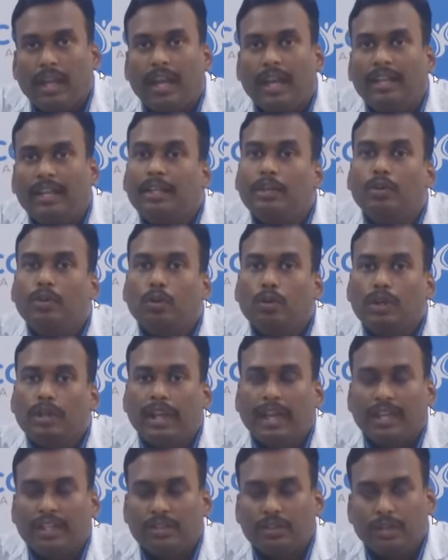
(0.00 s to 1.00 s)
and they don't
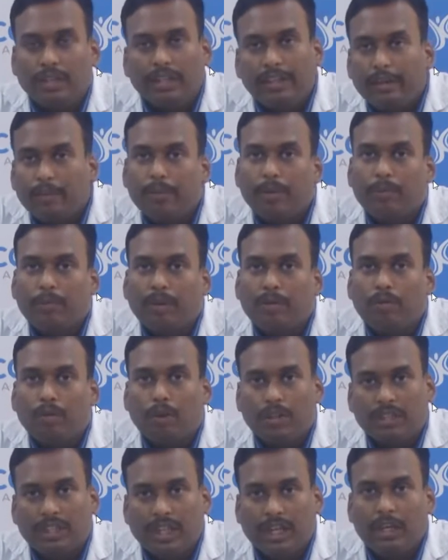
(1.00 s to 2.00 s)
actually remember
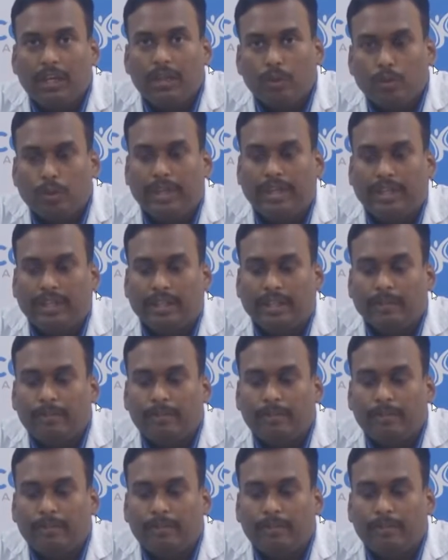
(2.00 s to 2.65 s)
what they are doing.